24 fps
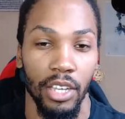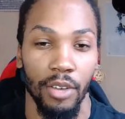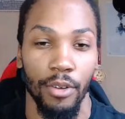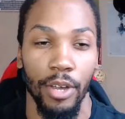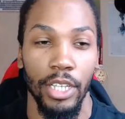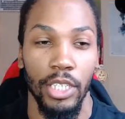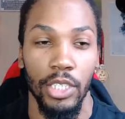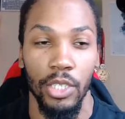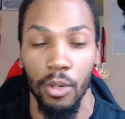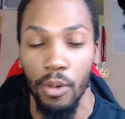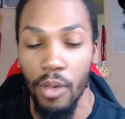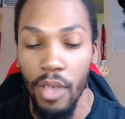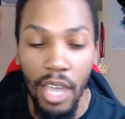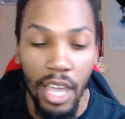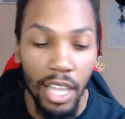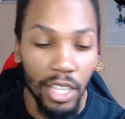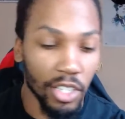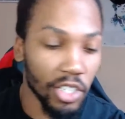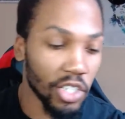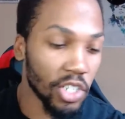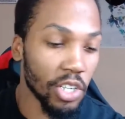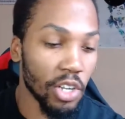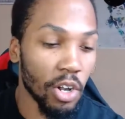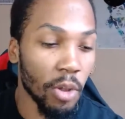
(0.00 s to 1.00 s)
All right. So,
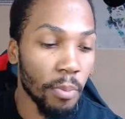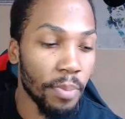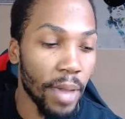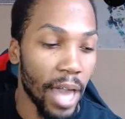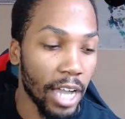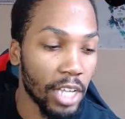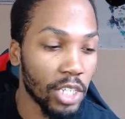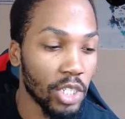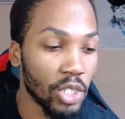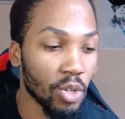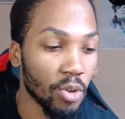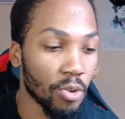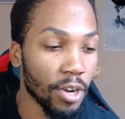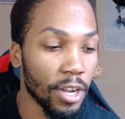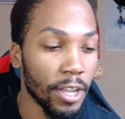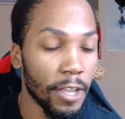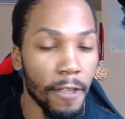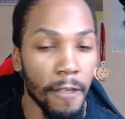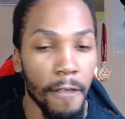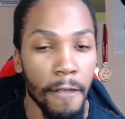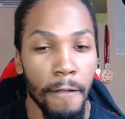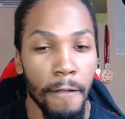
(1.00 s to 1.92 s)
just a little backstory.